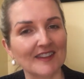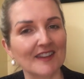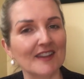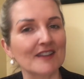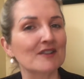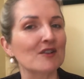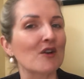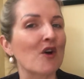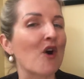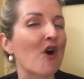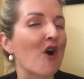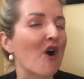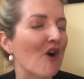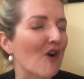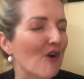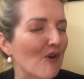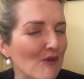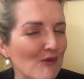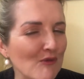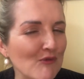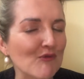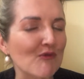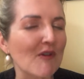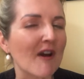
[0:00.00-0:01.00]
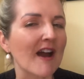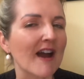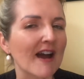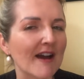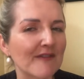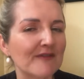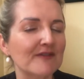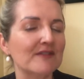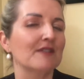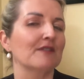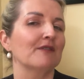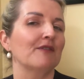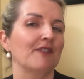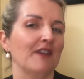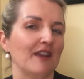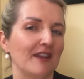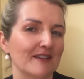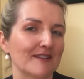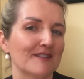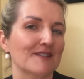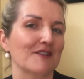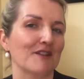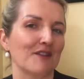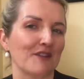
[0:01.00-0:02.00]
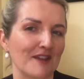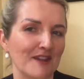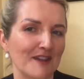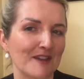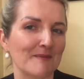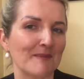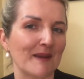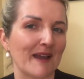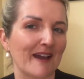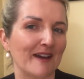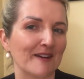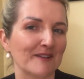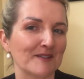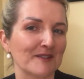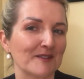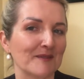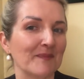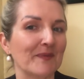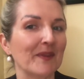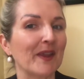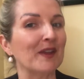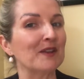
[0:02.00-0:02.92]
there's a whole raft of things to think about.